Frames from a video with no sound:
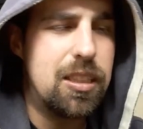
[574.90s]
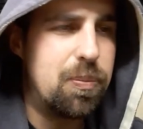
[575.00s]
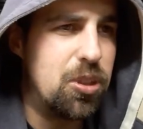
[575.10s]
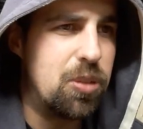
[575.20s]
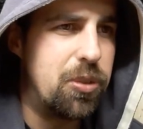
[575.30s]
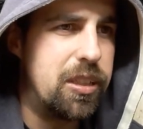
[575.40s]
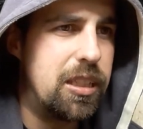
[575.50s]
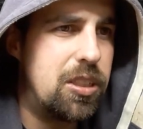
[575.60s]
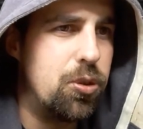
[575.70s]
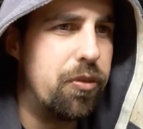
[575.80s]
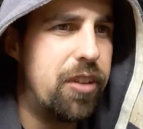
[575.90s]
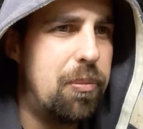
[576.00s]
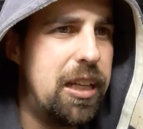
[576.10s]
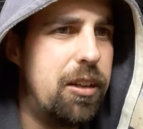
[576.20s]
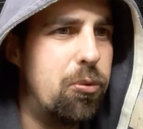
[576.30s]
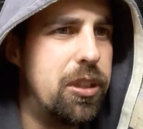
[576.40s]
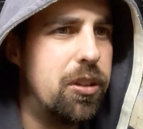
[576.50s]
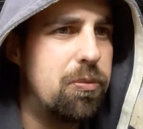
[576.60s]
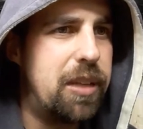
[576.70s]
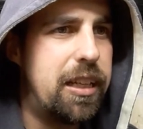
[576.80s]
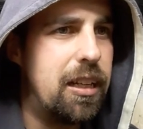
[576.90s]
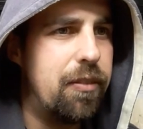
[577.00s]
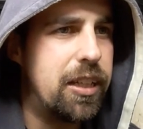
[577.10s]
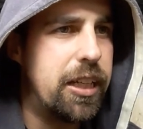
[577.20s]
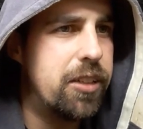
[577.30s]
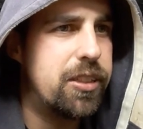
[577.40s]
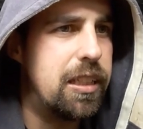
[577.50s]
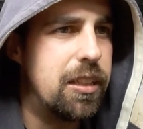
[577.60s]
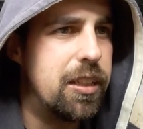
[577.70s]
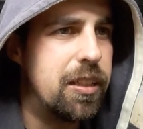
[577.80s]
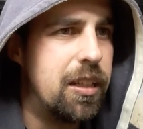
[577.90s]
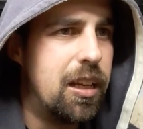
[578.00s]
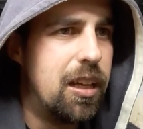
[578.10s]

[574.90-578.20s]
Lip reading: possible, that your family will not be living years in a